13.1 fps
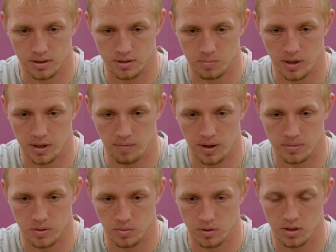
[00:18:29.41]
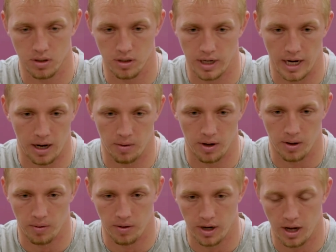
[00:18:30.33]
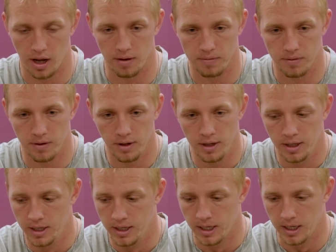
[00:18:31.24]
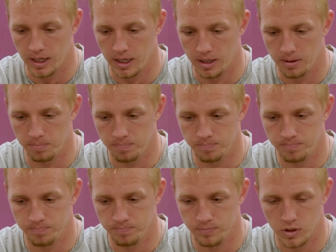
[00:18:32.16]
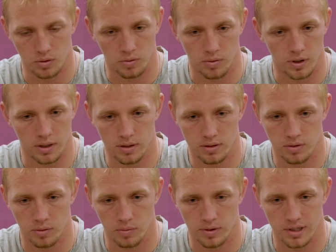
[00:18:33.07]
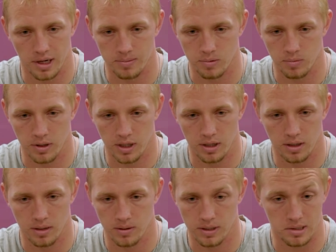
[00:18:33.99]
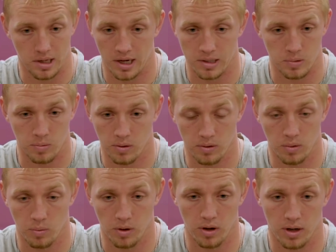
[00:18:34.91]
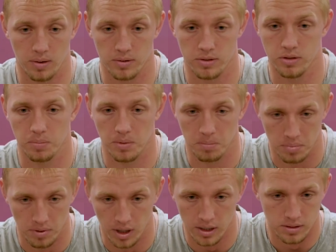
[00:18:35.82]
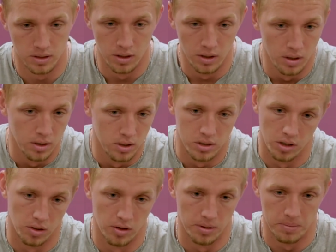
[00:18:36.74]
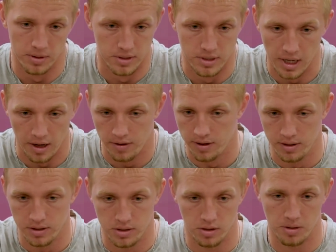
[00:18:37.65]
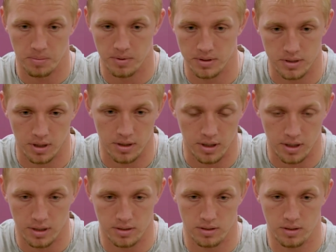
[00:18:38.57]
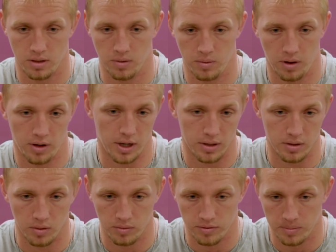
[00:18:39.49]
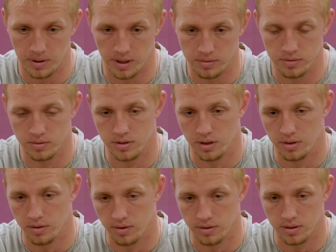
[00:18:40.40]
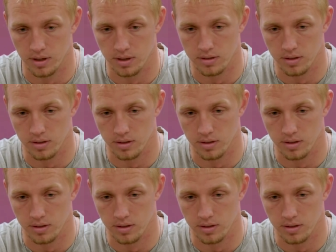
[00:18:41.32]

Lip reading: Use as many reps as we could in an hour, hour and a half, two, three times a week. And these guys are willing to work. I was super impressed showing up on Saturdays, showing up on Sundays. You know, we already had the whole team out Tuesday, Thursday.